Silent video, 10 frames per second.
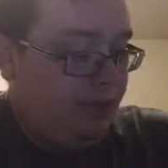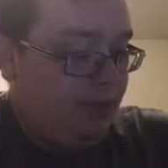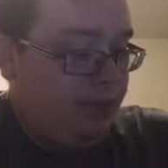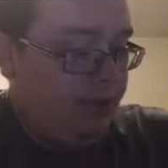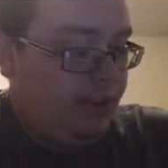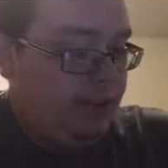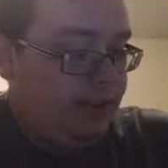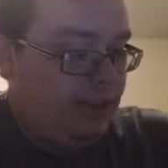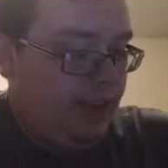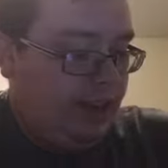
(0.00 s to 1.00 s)
There
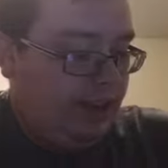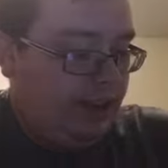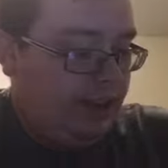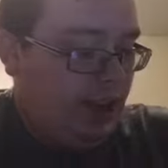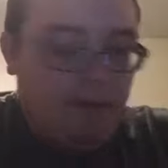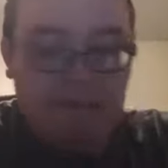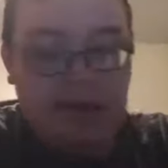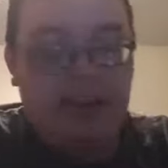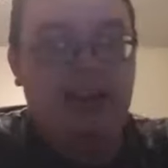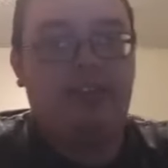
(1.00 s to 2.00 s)
is a
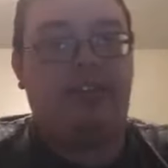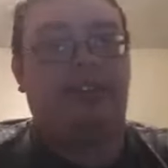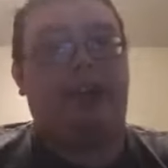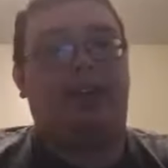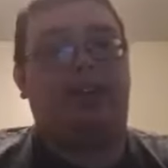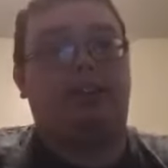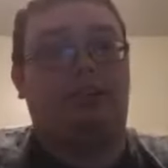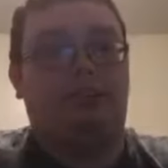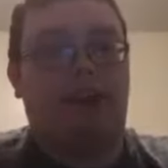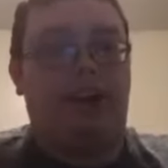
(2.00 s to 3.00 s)
company. There's kind of like a
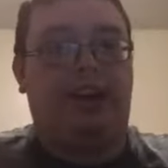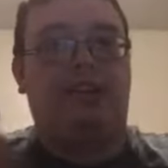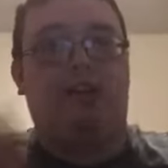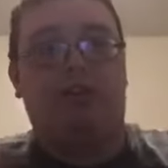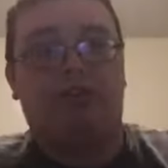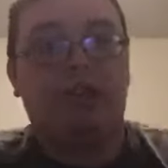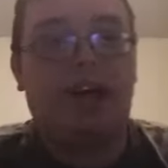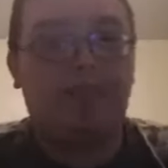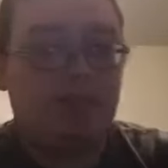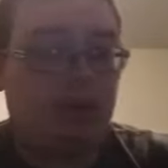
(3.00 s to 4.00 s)
little tiny car
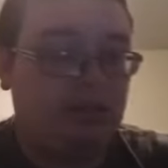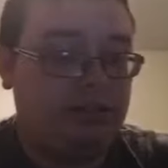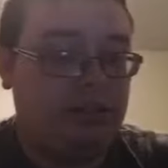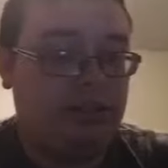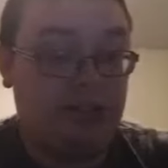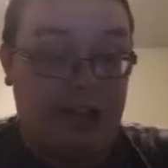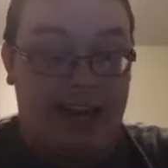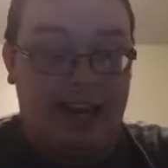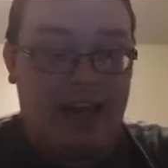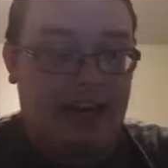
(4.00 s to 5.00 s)
shop called the
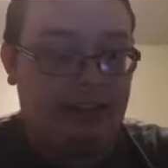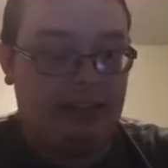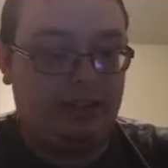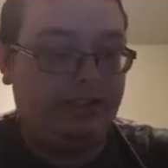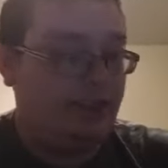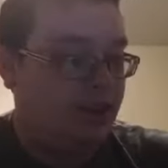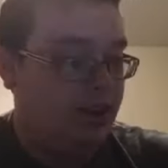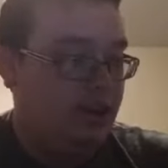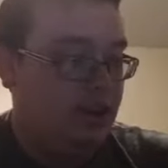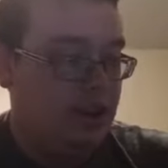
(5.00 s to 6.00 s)
GNS.
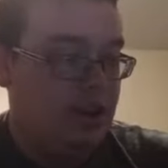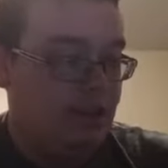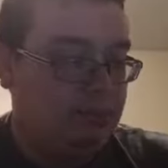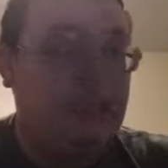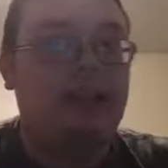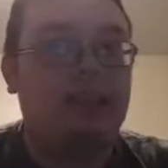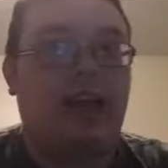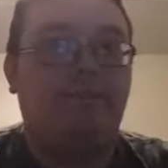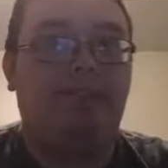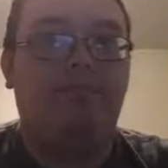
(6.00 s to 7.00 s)
Please
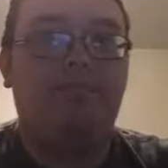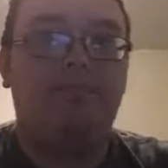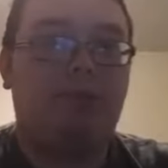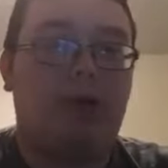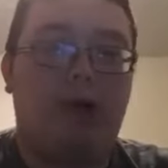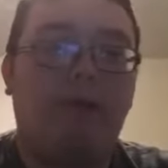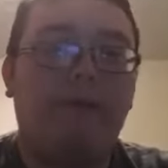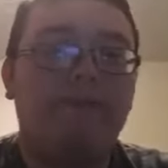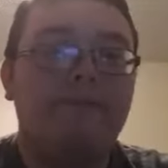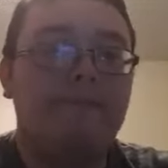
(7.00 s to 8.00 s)
keep them in
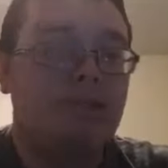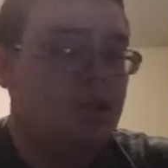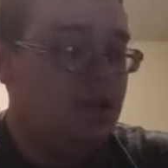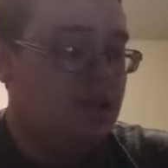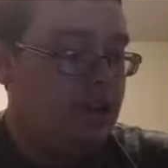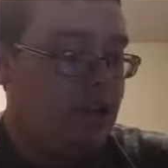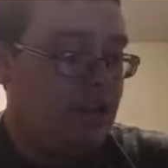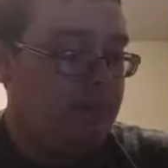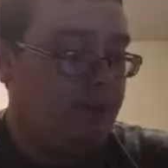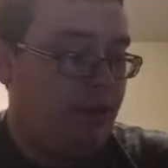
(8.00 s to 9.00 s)
prayer
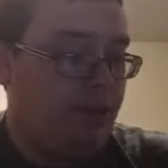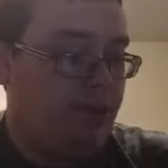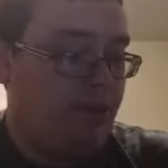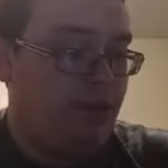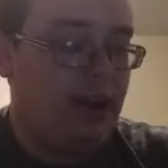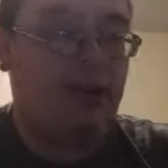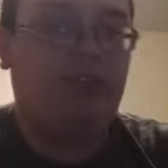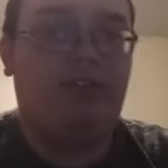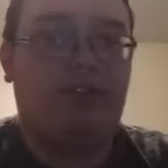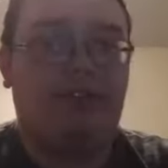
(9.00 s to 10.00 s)
and pray for kind
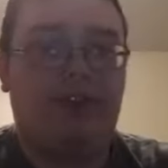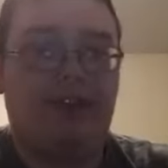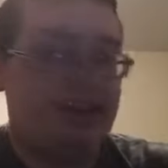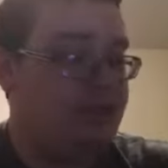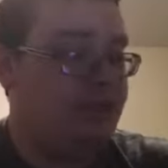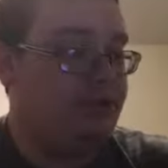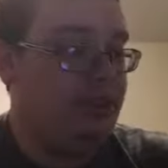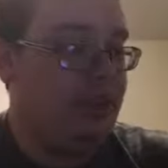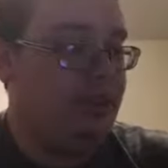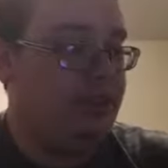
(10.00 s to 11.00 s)
of their financial
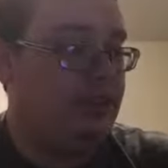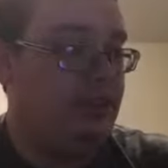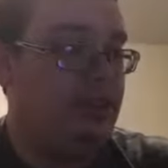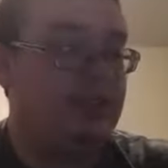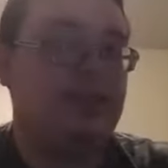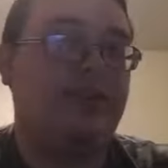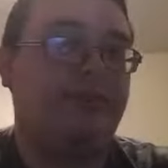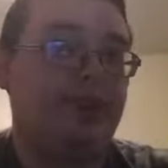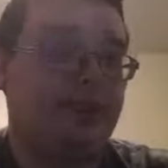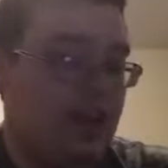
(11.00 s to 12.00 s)
needs and
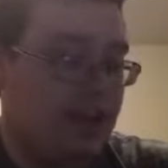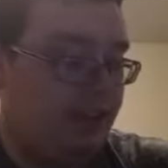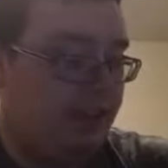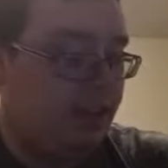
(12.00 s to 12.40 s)
stuff like that.